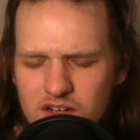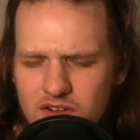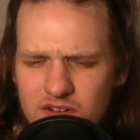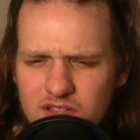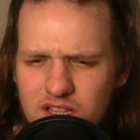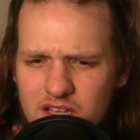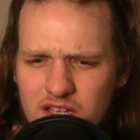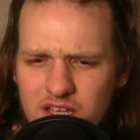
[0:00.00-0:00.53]

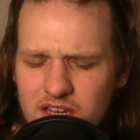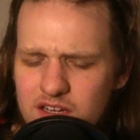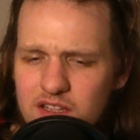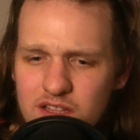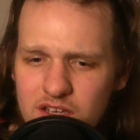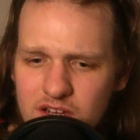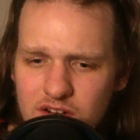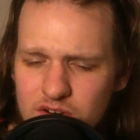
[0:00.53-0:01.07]
during the end
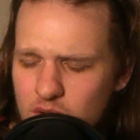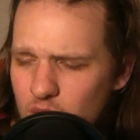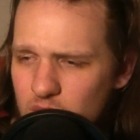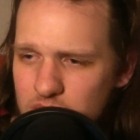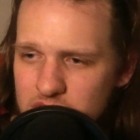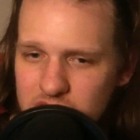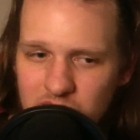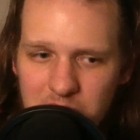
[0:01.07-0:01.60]
of the year, no one
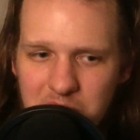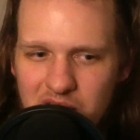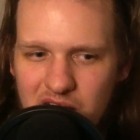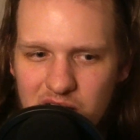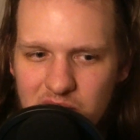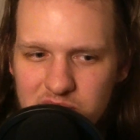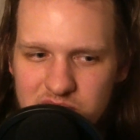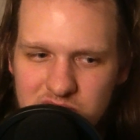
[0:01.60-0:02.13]
was talking about
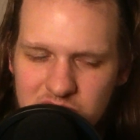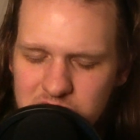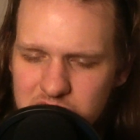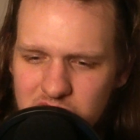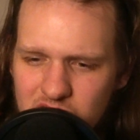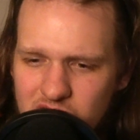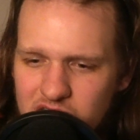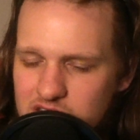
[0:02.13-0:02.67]
how teams
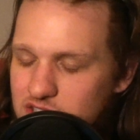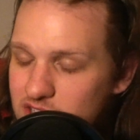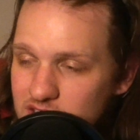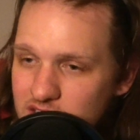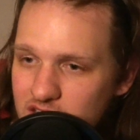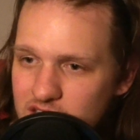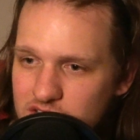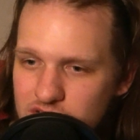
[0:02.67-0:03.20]
started actually
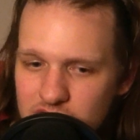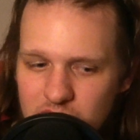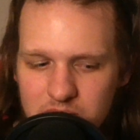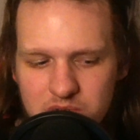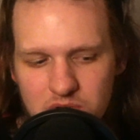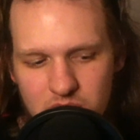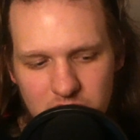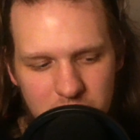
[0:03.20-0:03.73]
catching up
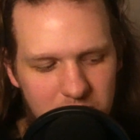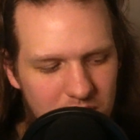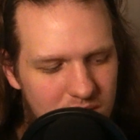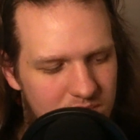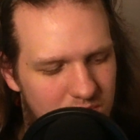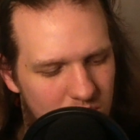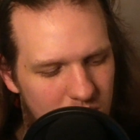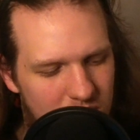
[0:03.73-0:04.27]
to it.
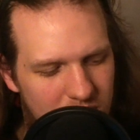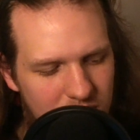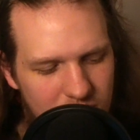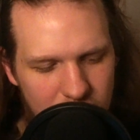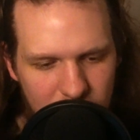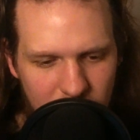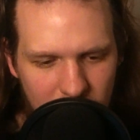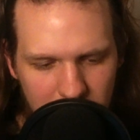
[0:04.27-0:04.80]
But whatever.
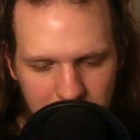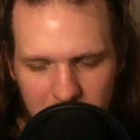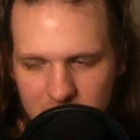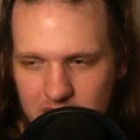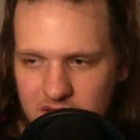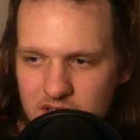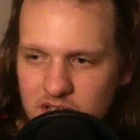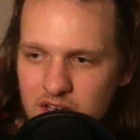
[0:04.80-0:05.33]
Fuck
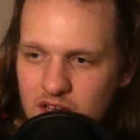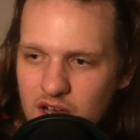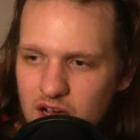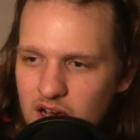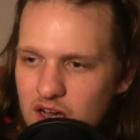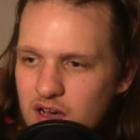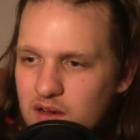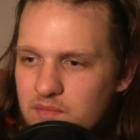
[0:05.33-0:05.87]
me.
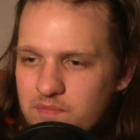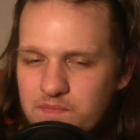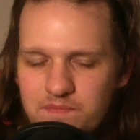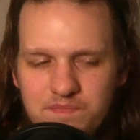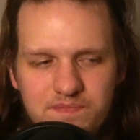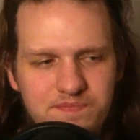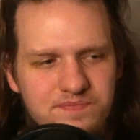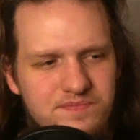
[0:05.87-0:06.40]
But
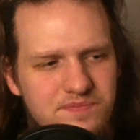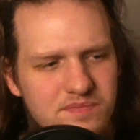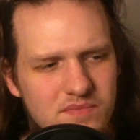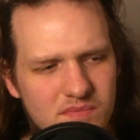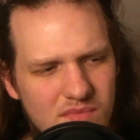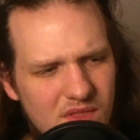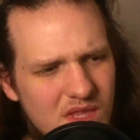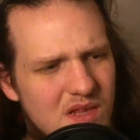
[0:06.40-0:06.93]

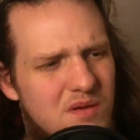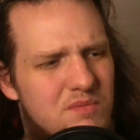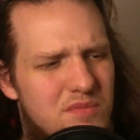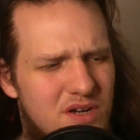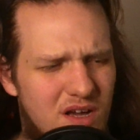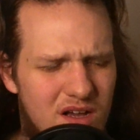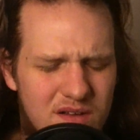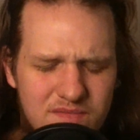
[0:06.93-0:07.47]

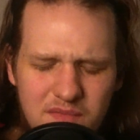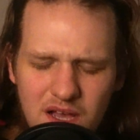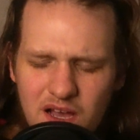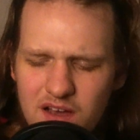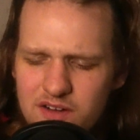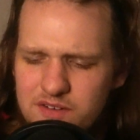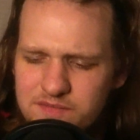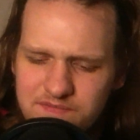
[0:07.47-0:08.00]
no,
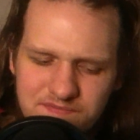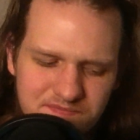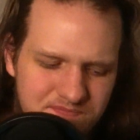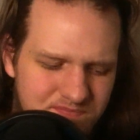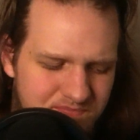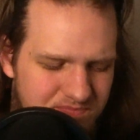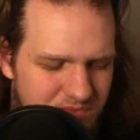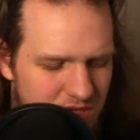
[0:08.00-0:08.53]
I don't
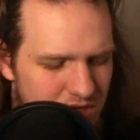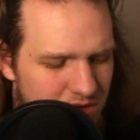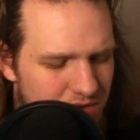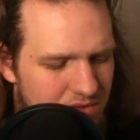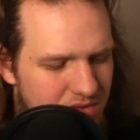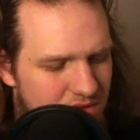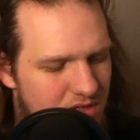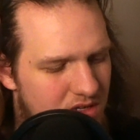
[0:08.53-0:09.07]
know.
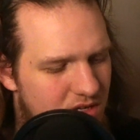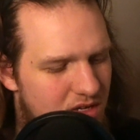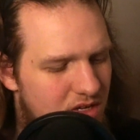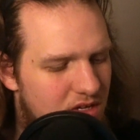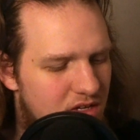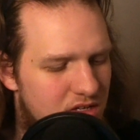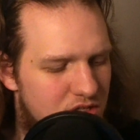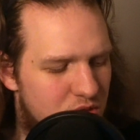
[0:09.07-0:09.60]

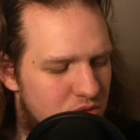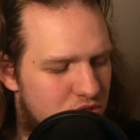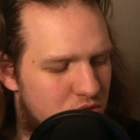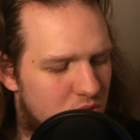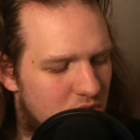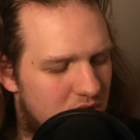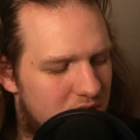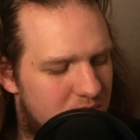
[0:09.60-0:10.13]
Do what you
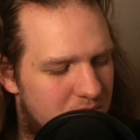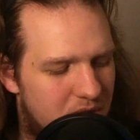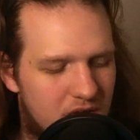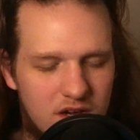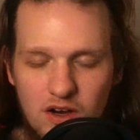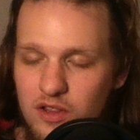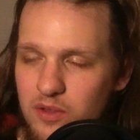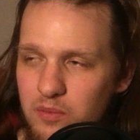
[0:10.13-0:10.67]
want. Make
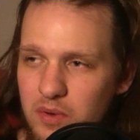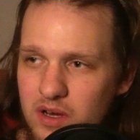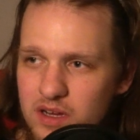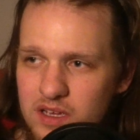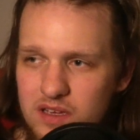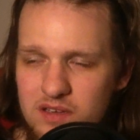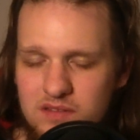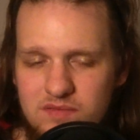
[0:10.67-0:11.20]
all the
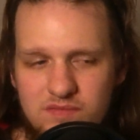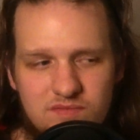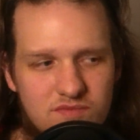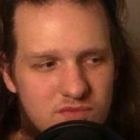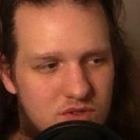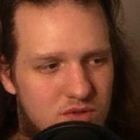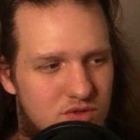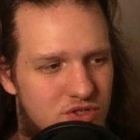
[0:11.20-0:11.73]
money.
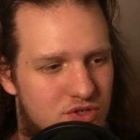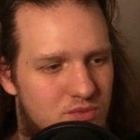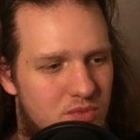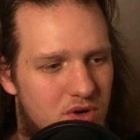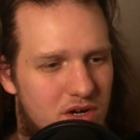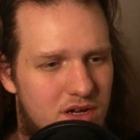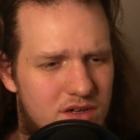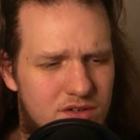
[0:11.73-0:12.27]
Use your
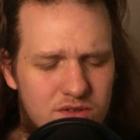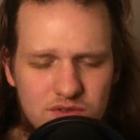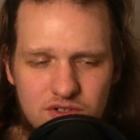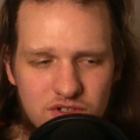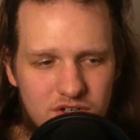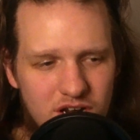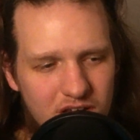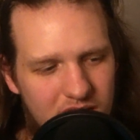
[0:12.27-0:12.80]
brand. Use
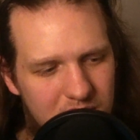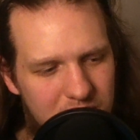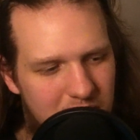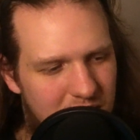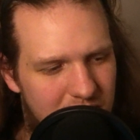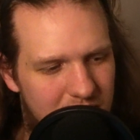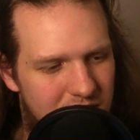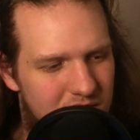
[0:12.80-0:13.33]
your name,
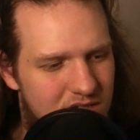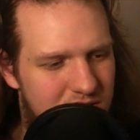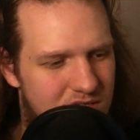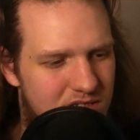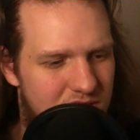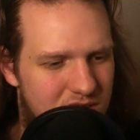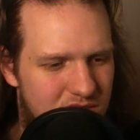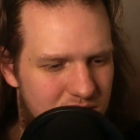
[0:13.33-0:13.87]
I guess.